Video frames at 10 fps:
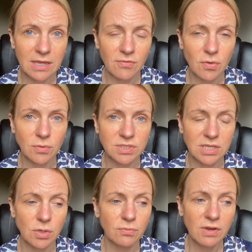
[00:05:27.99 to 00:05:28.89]
of course, in
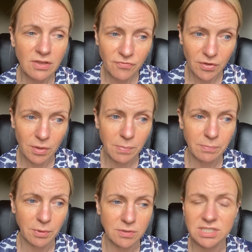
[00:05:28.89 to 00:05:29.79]
your refurb
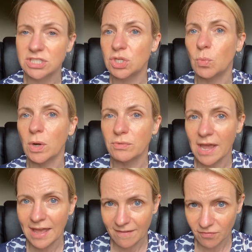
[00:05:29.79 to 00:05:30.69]
process, you won't
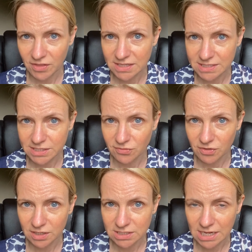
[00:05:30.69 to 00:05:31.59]
have these
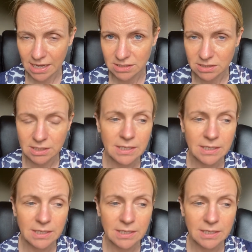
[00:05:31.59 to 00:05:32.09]
certificates yet.